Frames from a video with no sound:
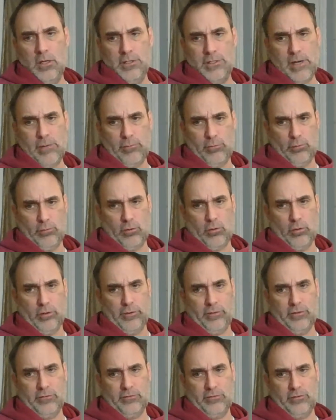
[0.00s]
Time of
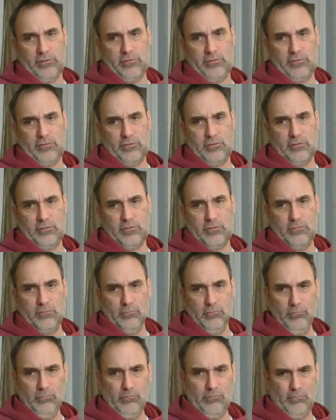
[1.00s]
recording this, it's
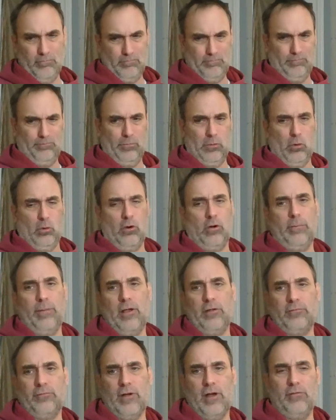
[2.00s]
quarter
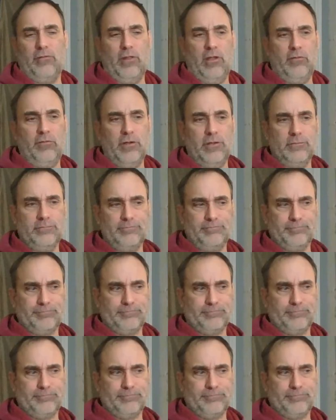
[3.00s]
past five in the evening.